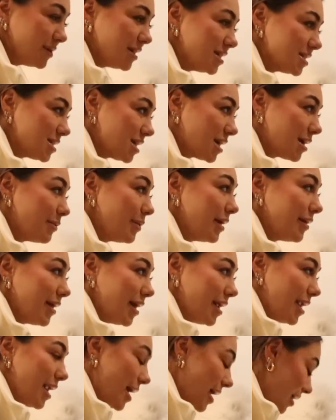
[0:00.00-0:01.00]
because I could buy
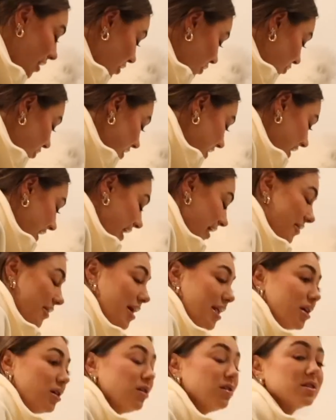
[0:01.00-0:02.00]
that now, and
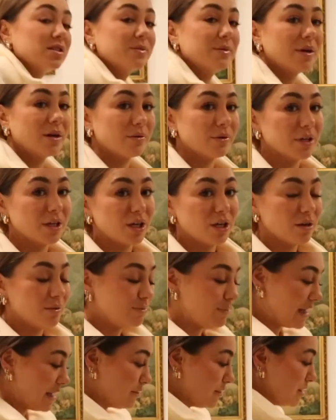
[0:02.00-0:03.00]
then it'll also be a really
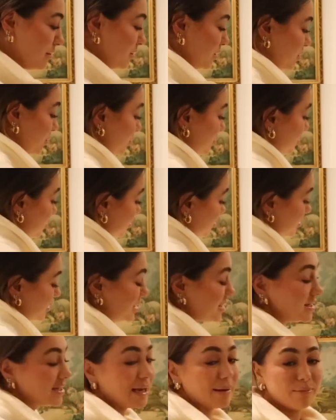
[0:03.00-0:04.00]
good baby boom
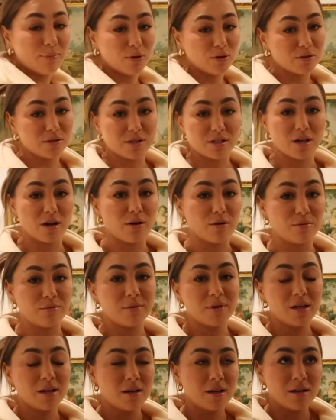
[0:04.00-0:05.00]
staple, so
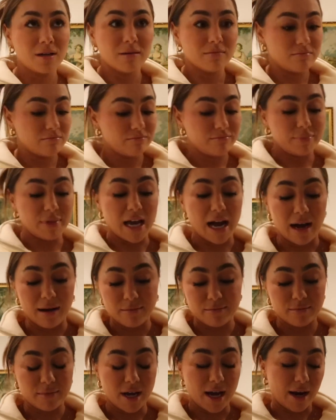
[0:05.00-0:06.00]
yeah,
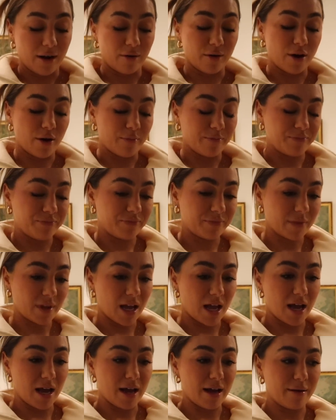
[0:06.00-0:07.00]
I don't know.
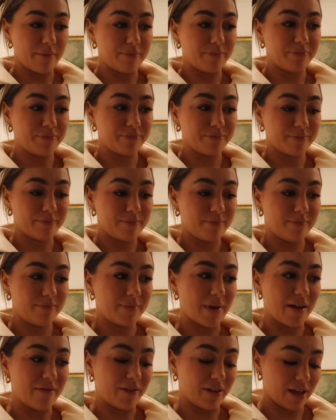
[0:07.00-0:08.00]

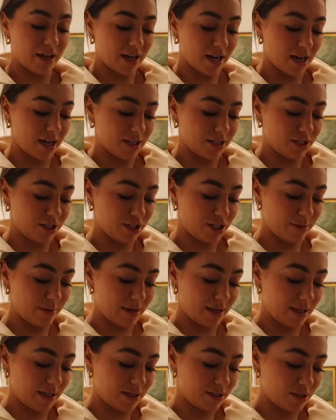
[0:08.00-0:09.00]
I feel like a Hunza G
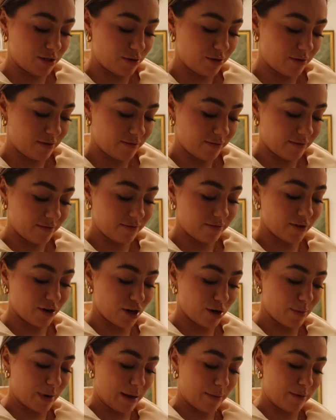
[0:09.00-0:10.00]
bathing suit for
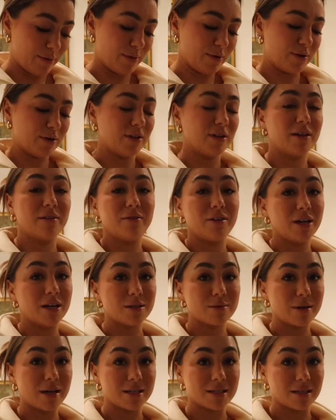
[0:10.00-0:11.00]
your baby moon. A lot of you
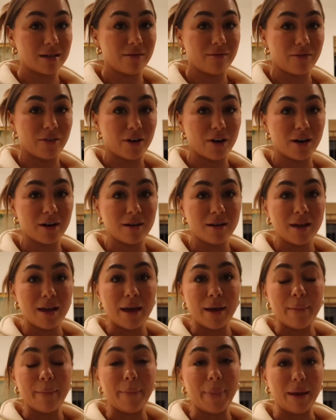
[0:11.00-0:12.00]
guys were asking for
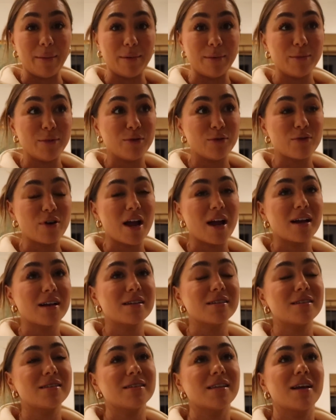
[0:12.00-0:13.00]
baby moon
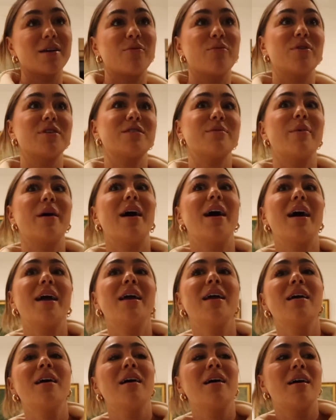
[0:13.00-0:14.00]
recs, like what to
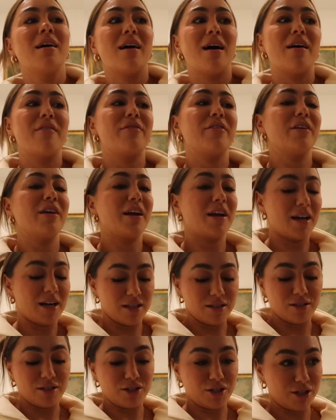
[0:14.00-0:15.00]
buy. I feel like a
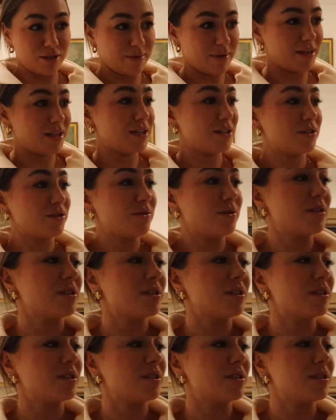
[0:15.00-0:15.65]
Hunza G bathing suit